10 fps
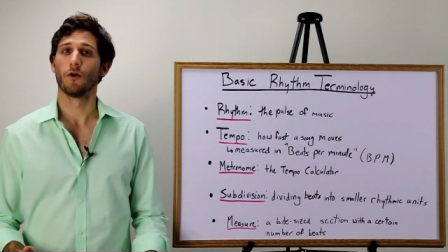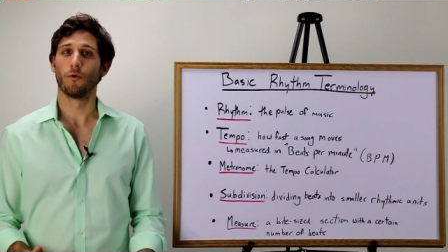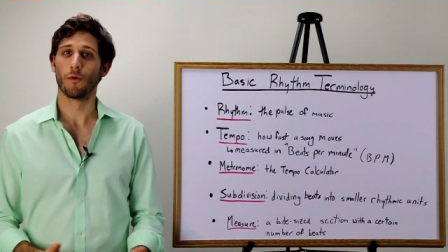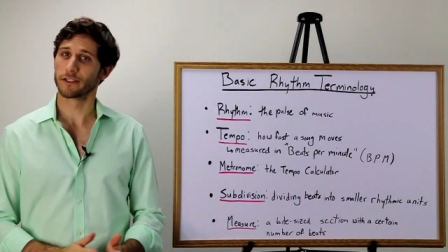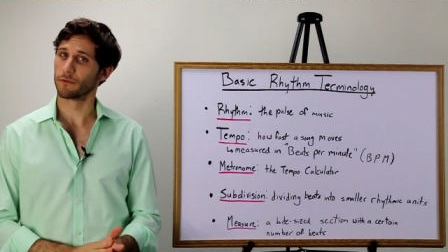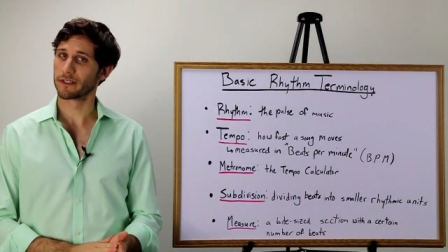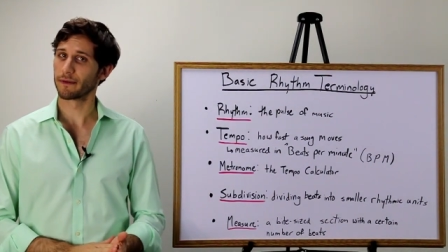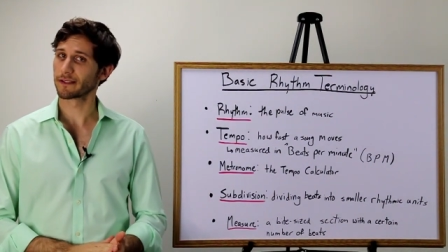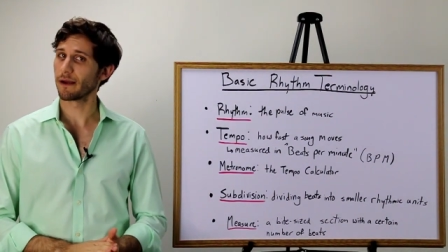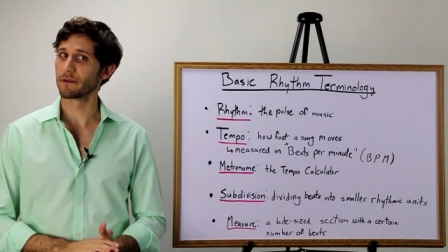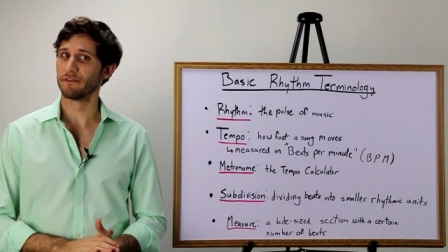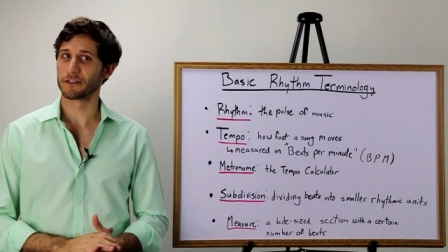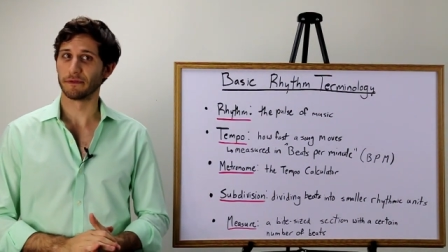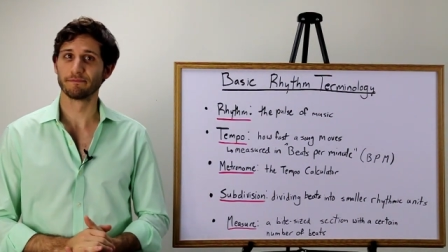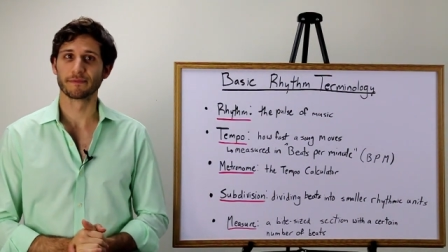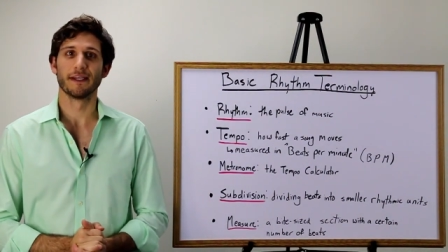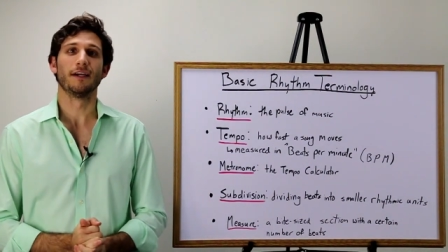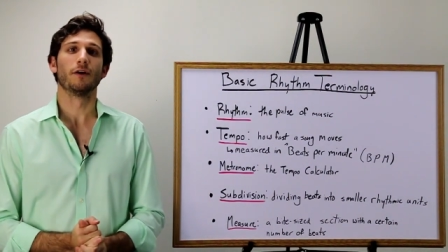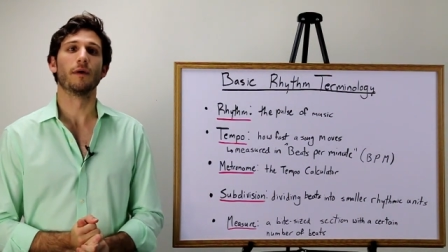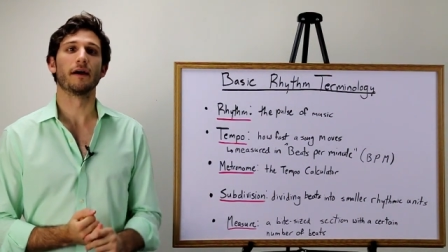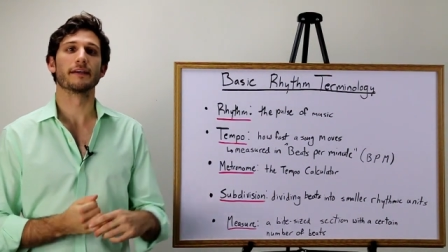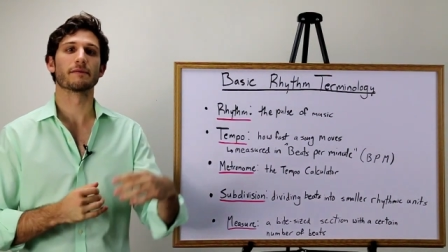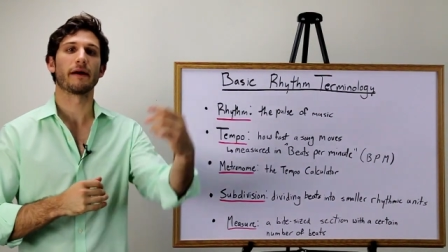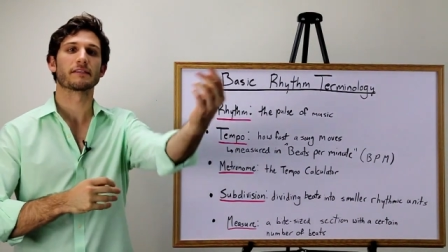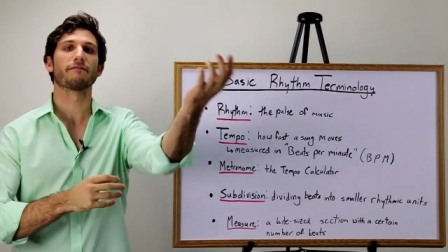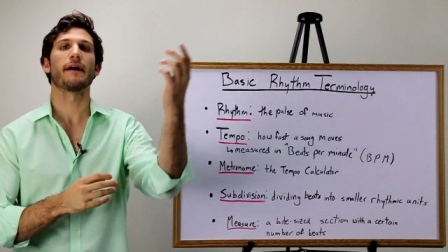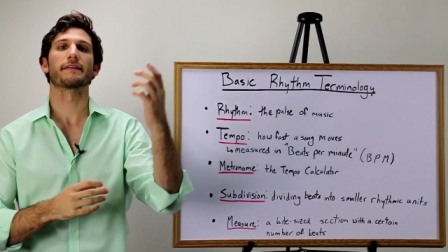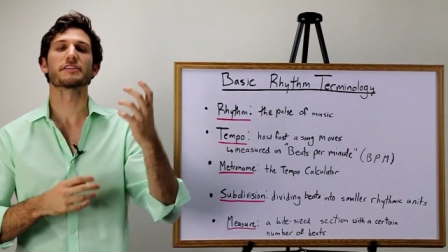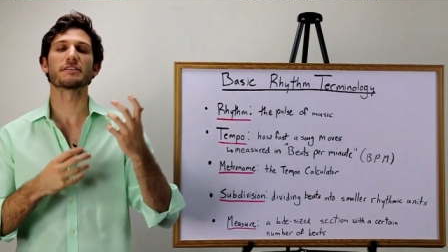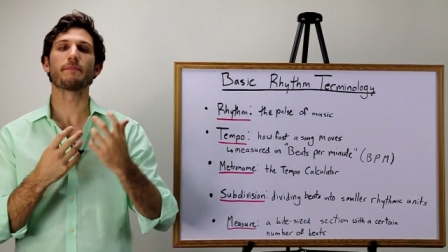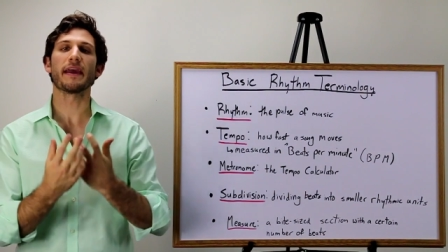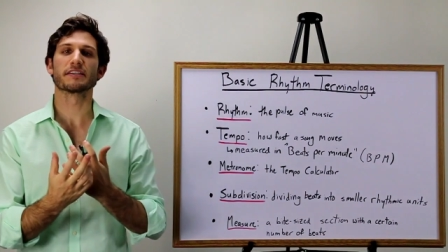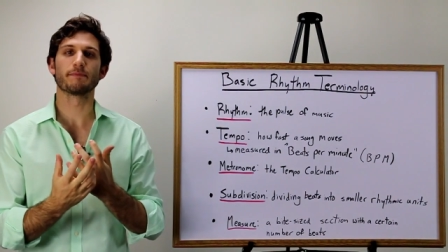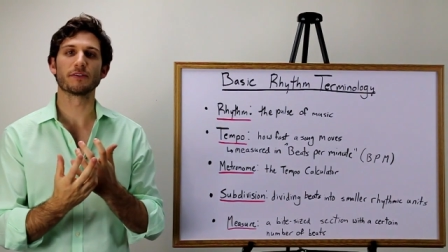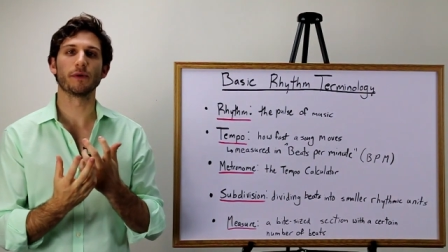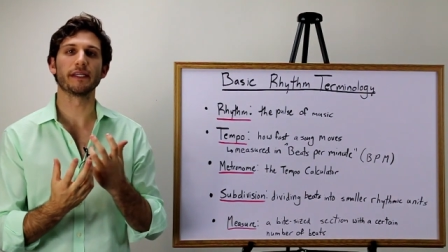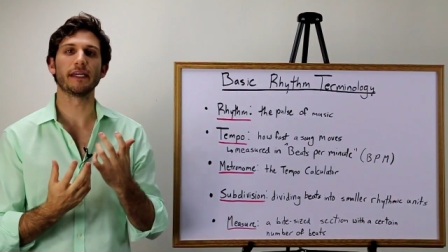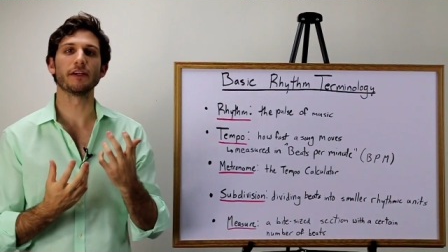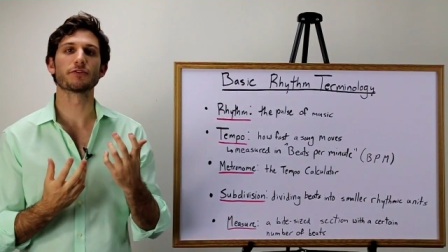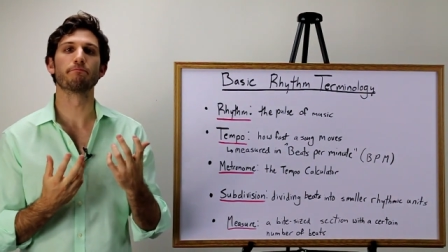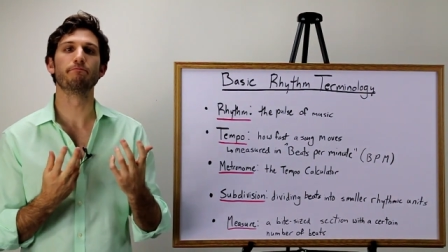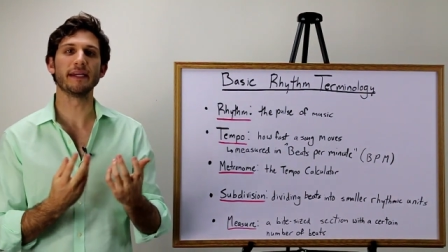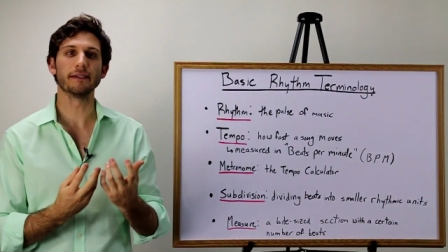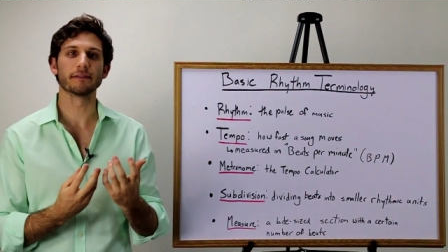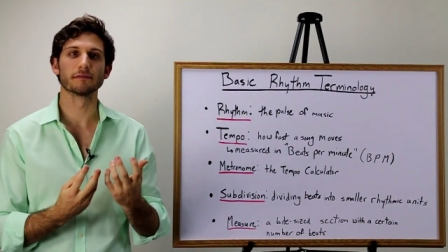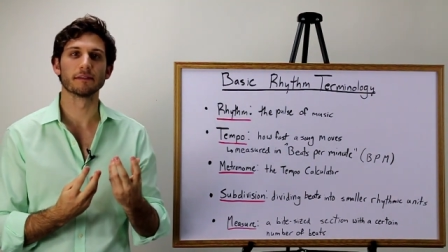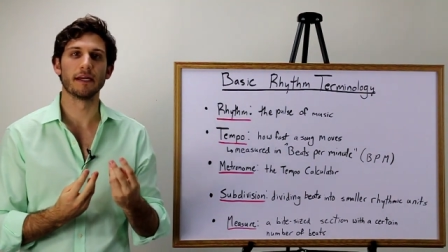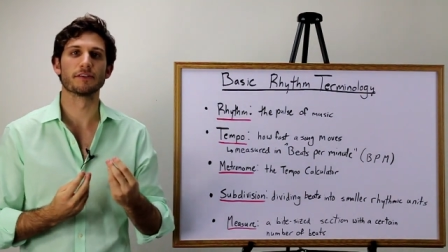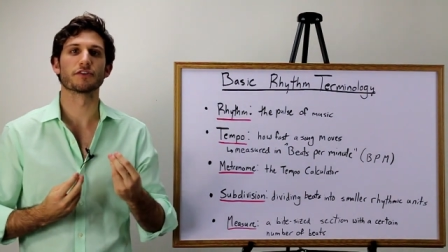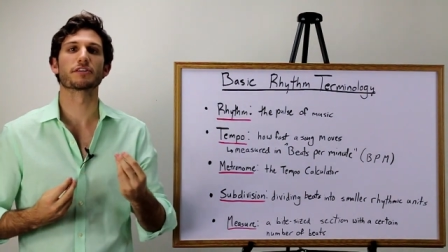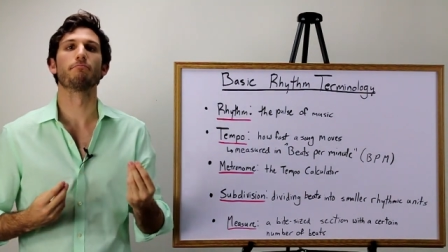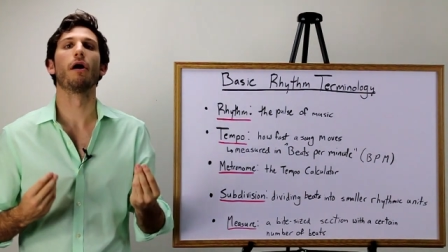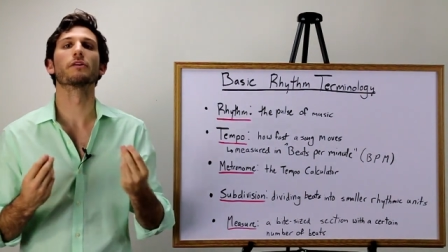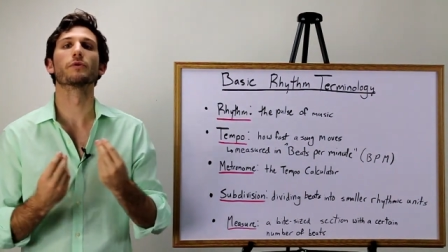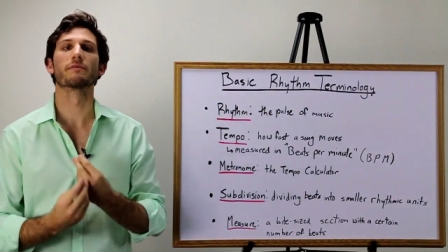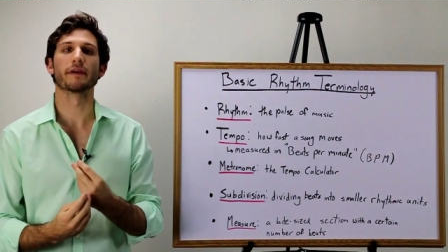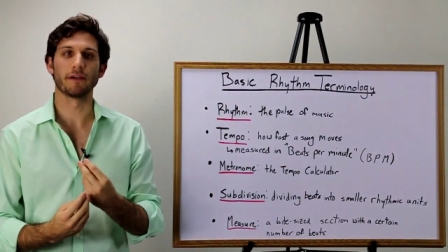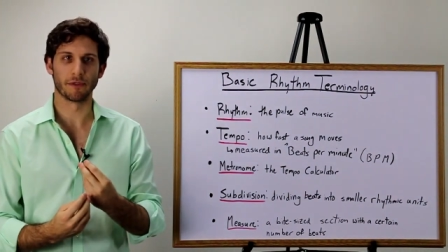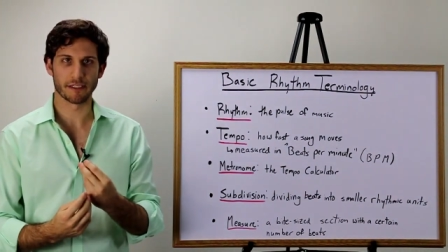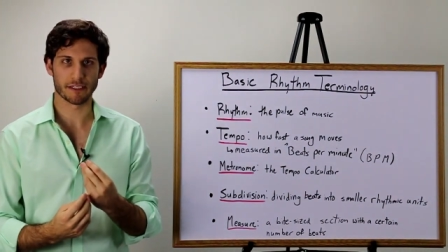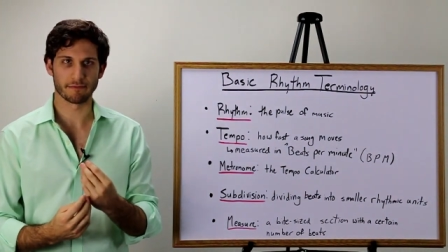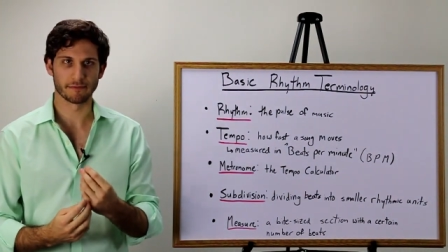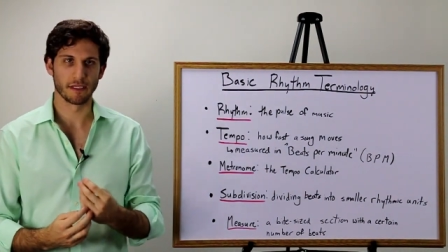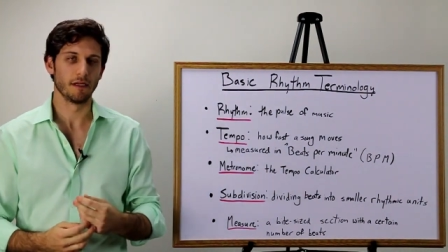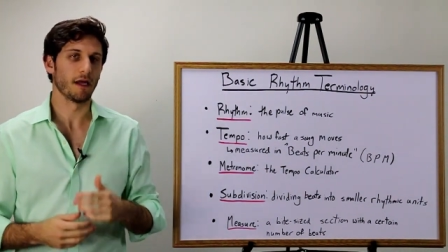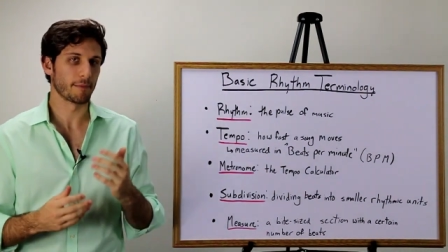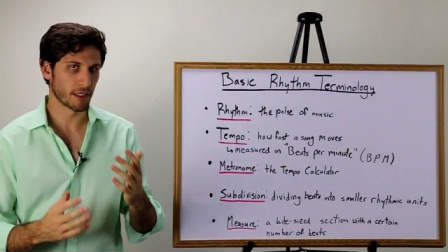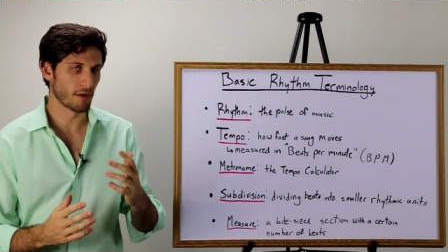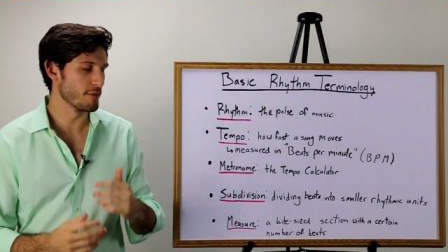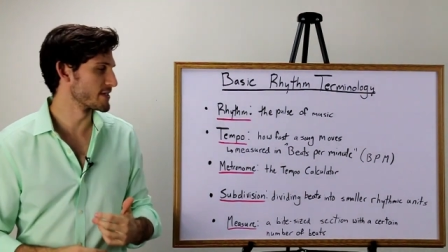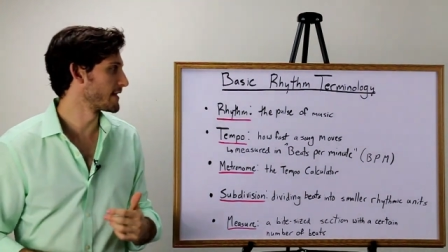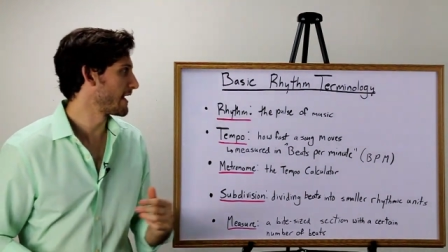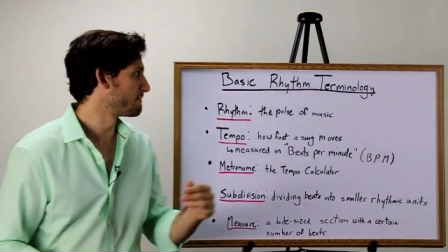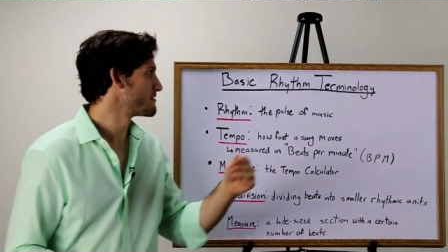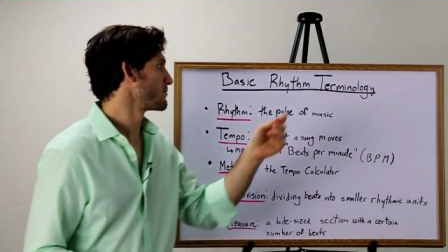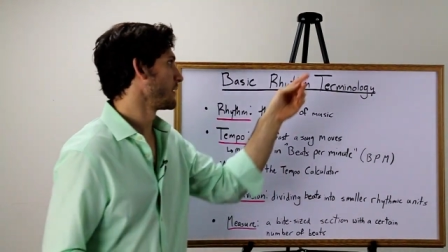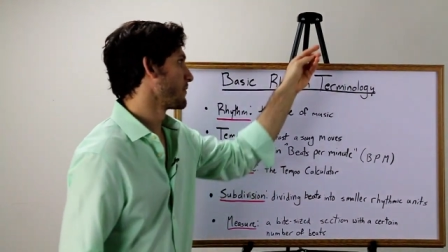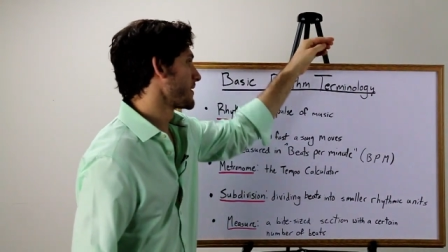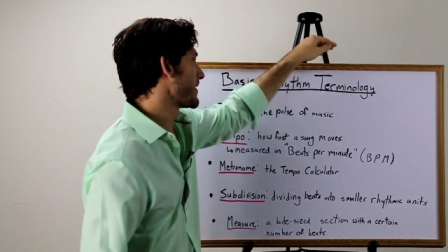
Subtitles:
What's a rhythmic subdivision? Well, it's about dividing the space between each beat into smaller rhythmic units. I'm going to represent that visually with a